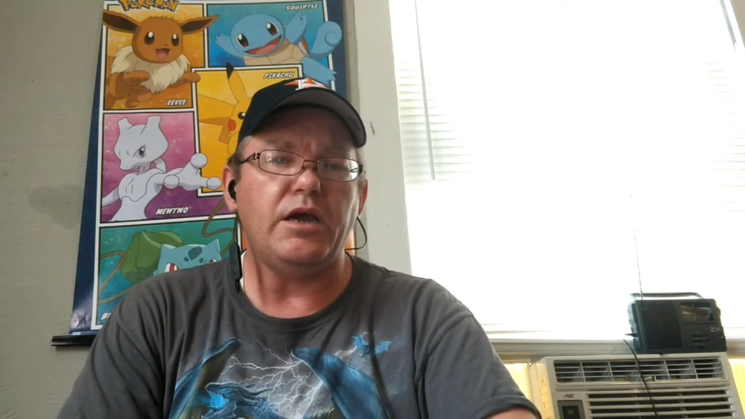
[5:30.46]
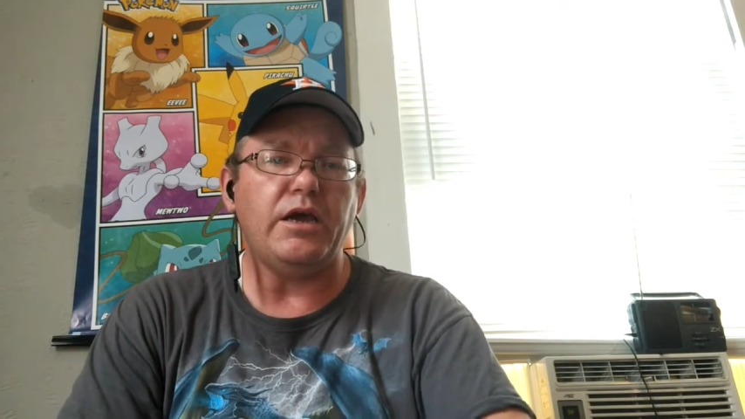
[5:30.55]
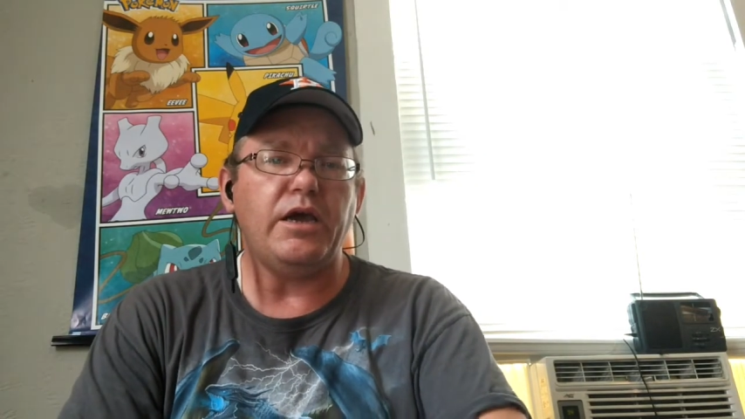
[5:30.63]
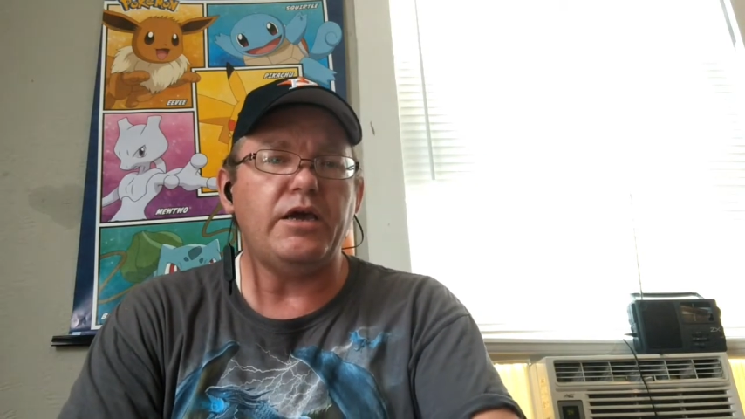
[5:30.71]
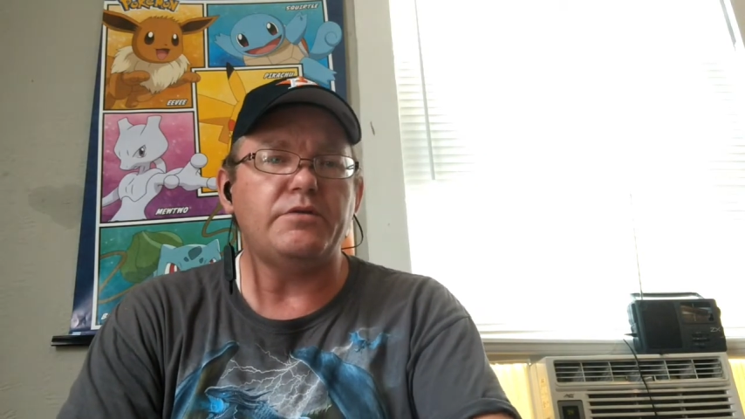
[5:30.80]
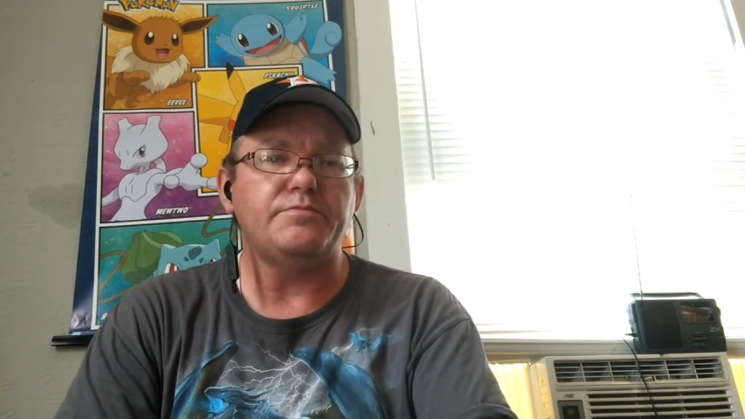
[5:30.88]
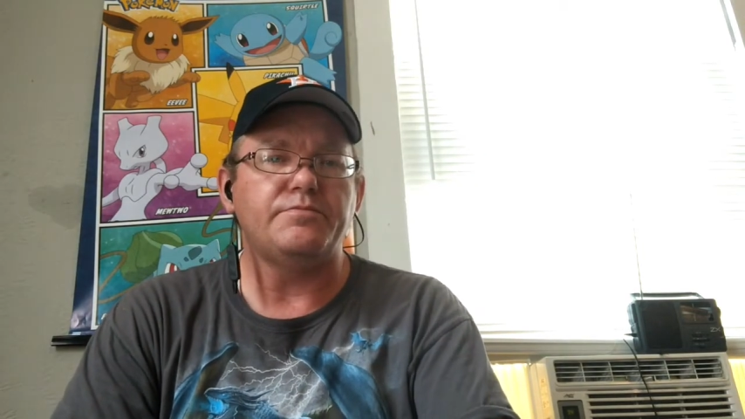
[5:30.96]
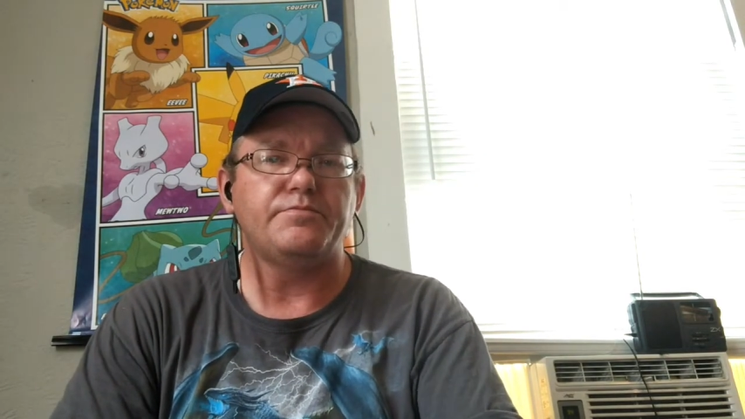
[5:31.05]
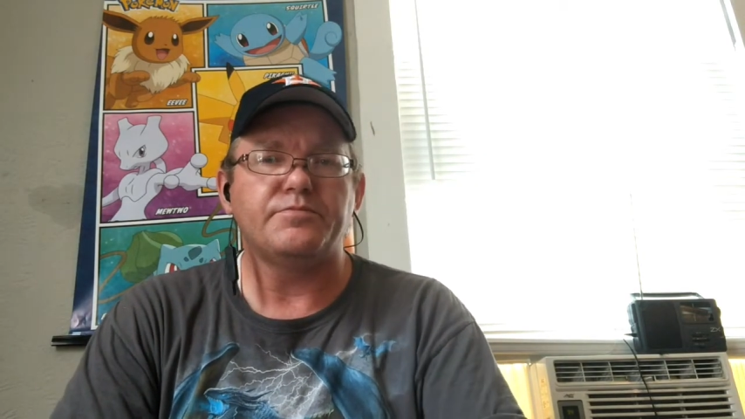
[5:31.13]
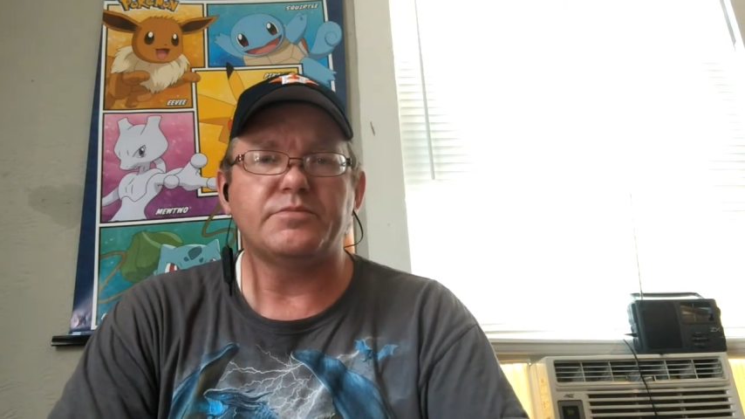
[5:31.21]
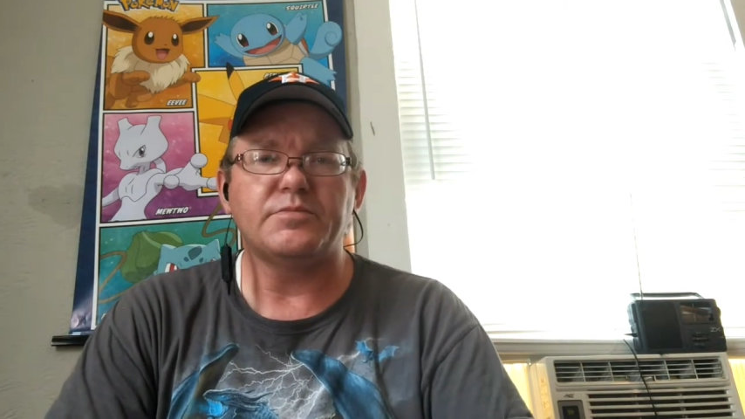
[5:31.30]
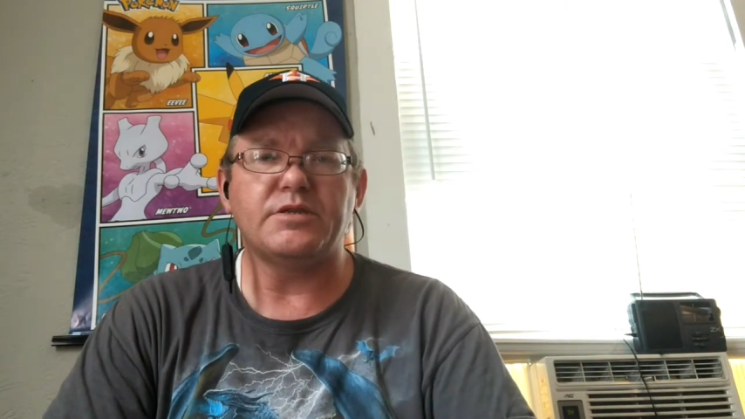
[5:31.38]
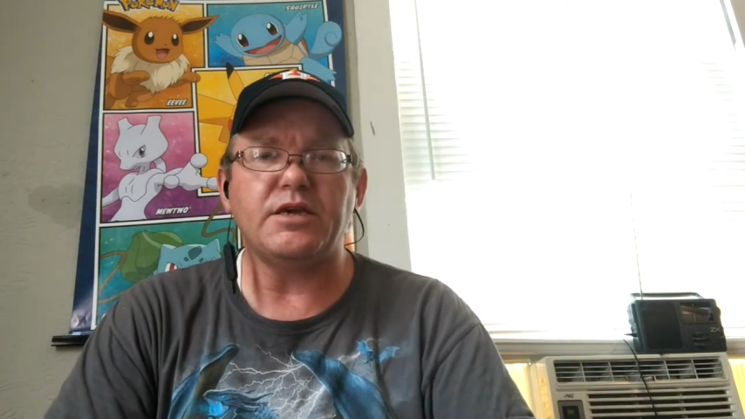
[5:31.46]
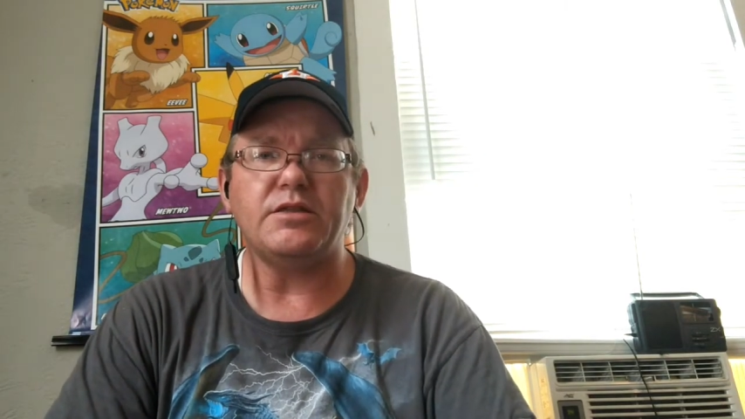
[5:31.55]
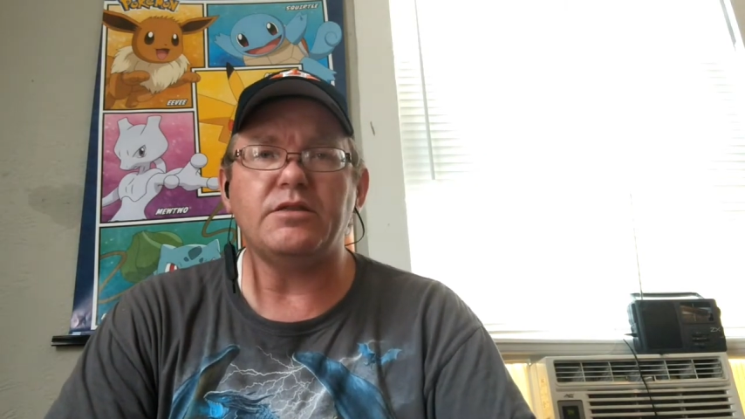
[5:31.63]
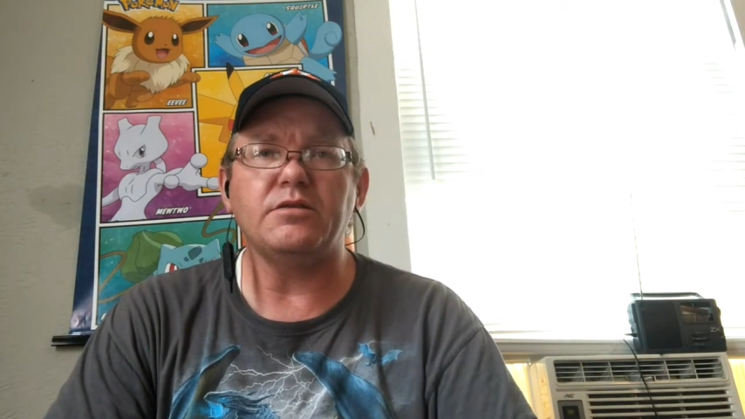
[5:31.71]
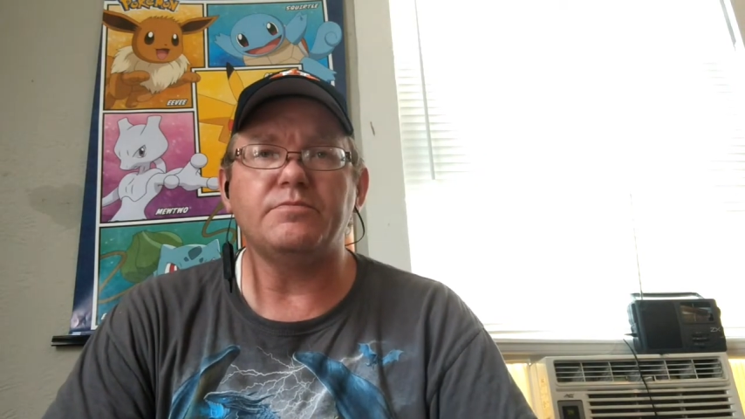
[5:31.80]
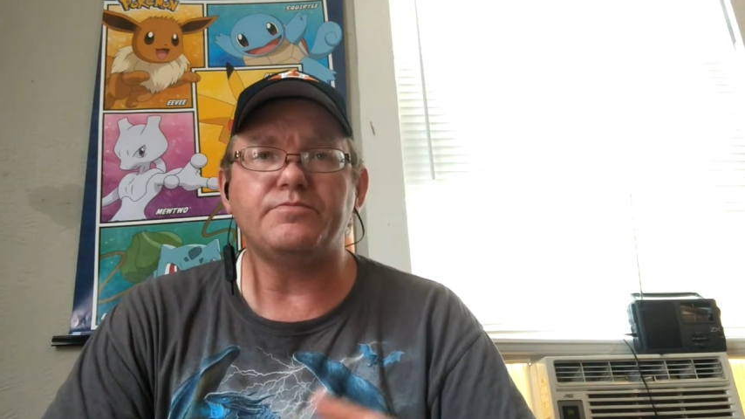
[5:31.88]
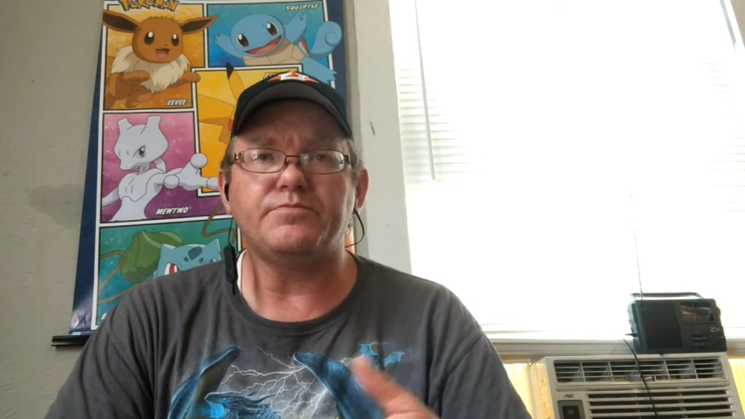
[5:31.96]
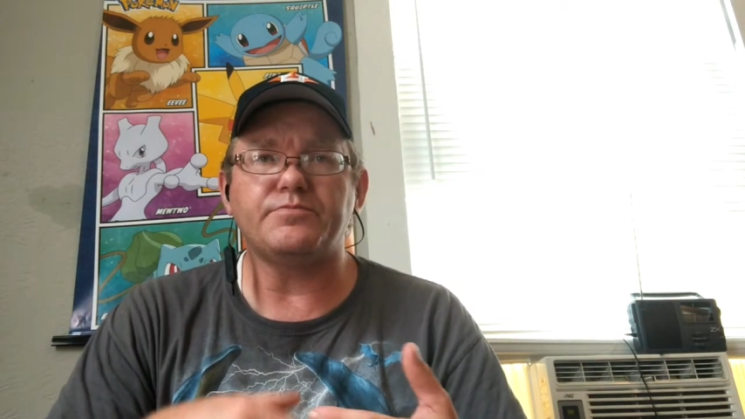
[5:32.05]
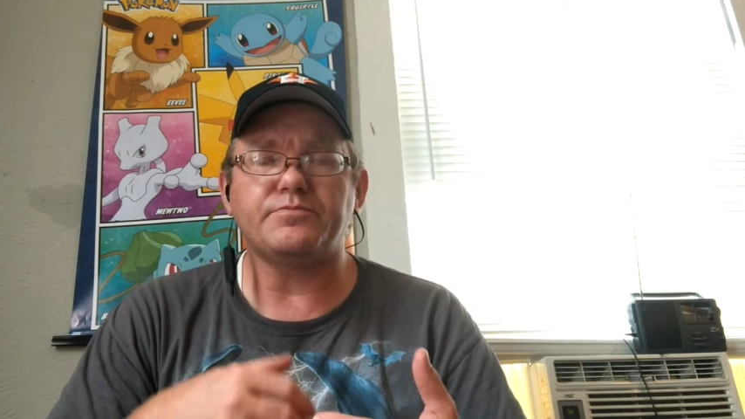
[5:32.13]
And getting